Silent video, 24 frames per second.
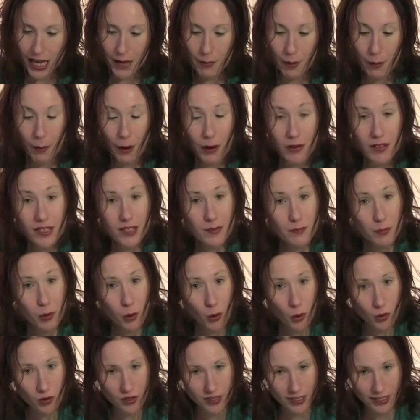But most
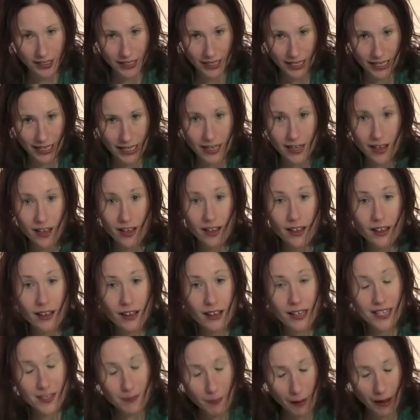importantly,
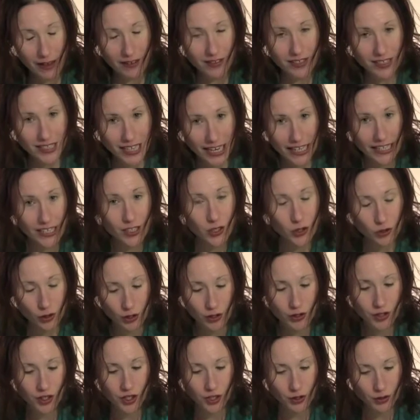it's about staying
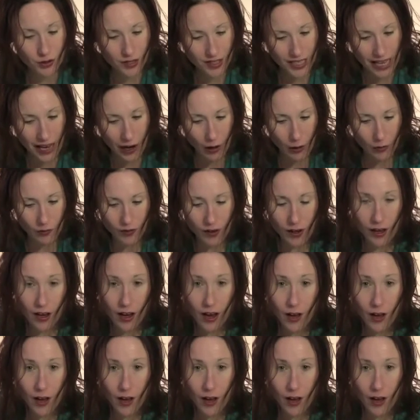true to yourself.